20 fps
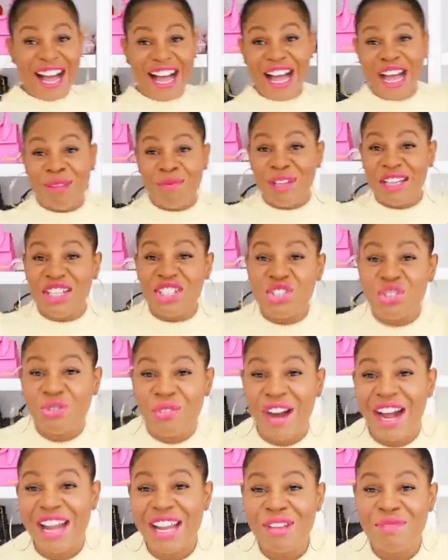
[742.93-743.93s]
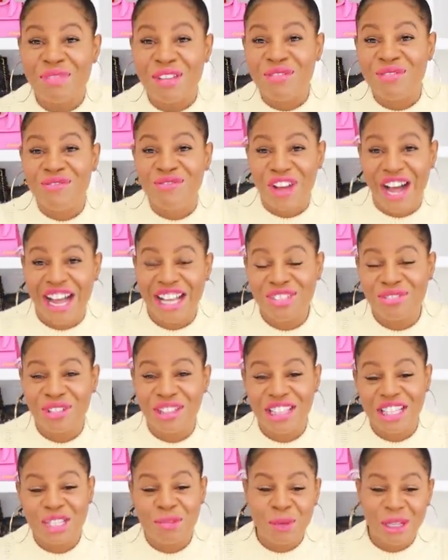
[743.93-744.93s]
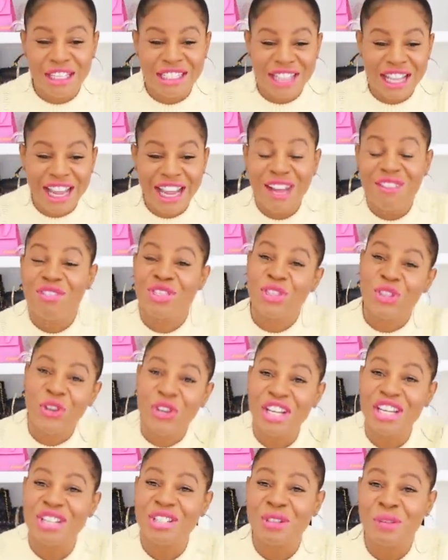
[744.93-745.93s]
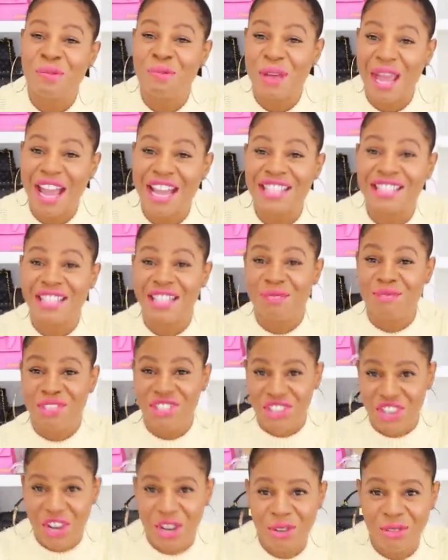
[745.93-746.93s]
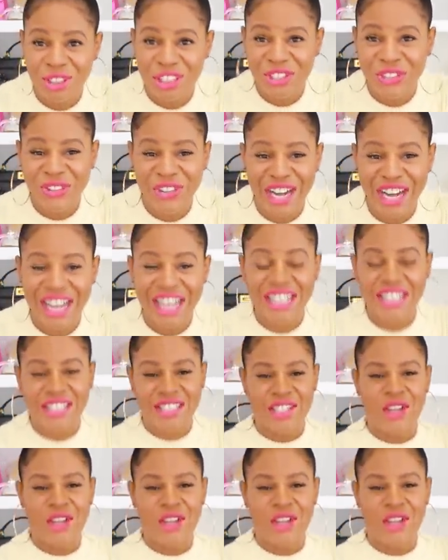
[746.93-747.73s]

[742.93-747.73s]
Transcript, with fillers: I'm gonna try and be fast with this because I have thirty-two bags that I'm sharing with you guys.